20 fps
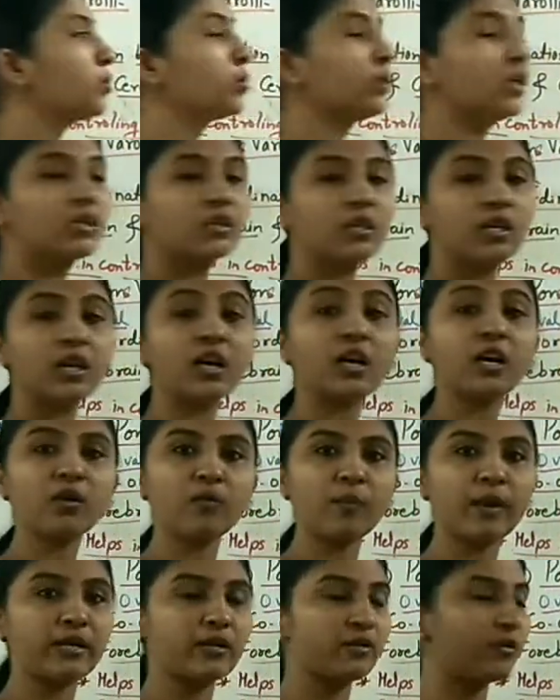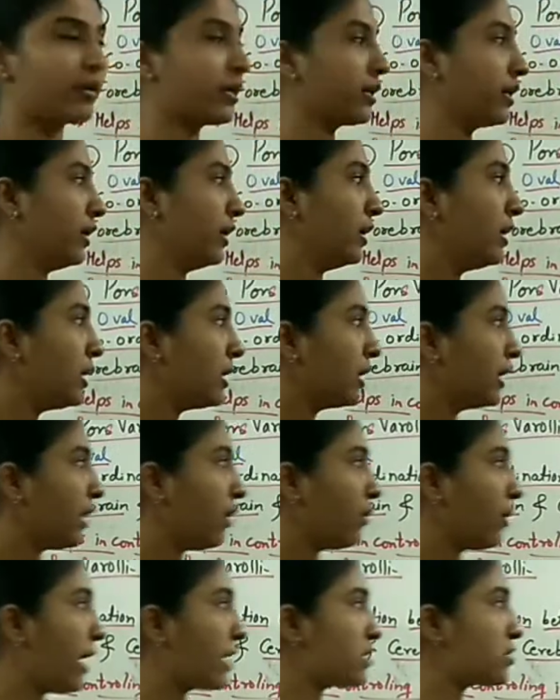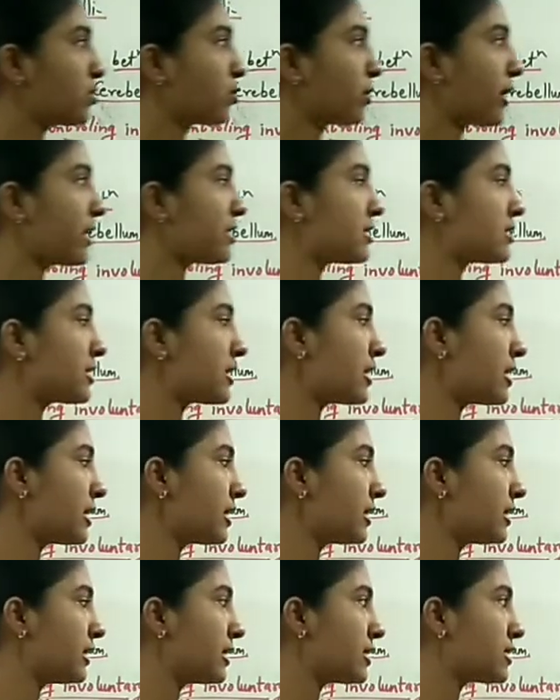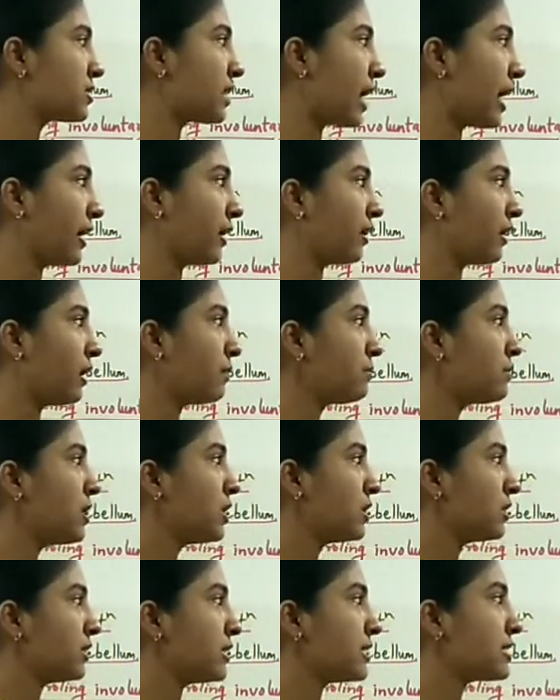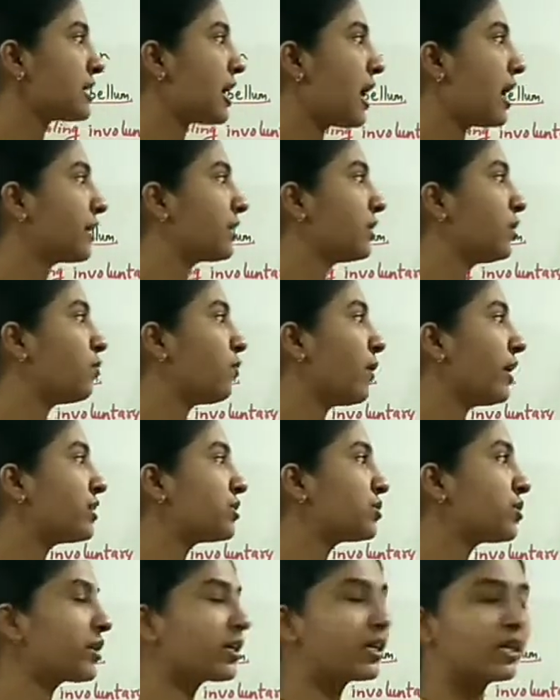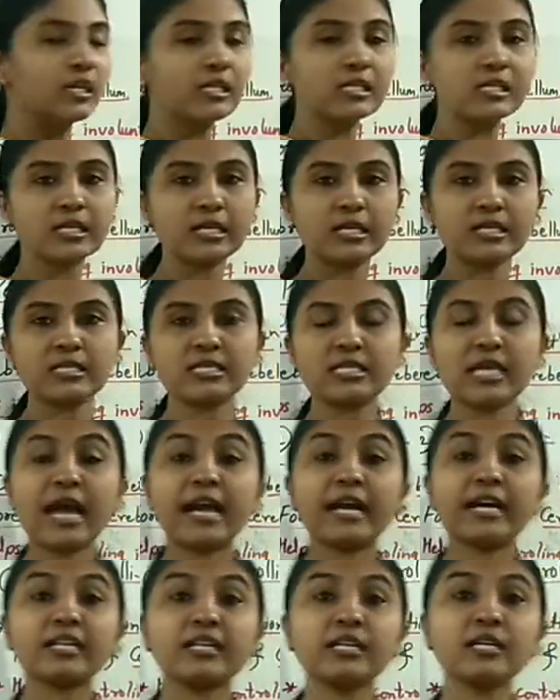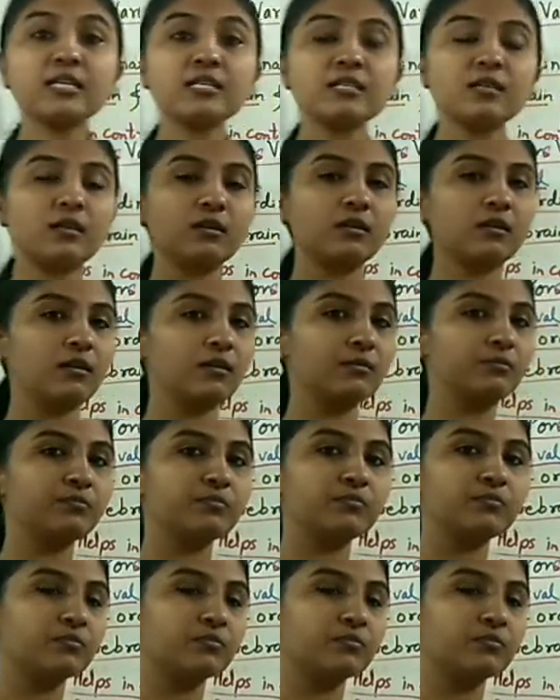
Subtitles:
to the third ventricle. Now as you can see in this diagram, these are the ventricles inside the